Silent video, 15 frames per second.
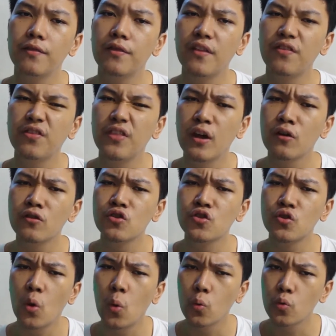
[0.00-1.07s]
that their
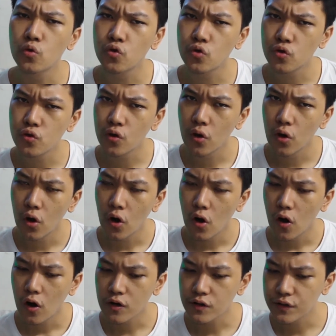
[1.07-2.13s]
souls
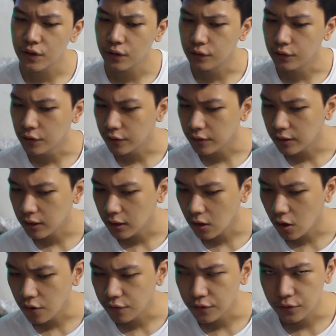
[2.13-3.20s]
are still lurking
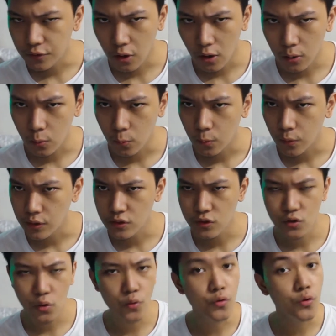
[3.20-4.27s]
on the dark wood,
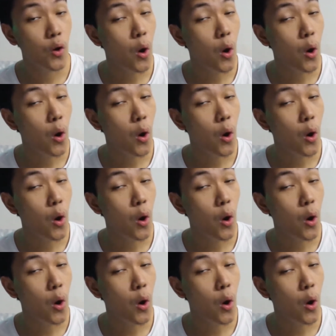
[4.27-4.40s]
so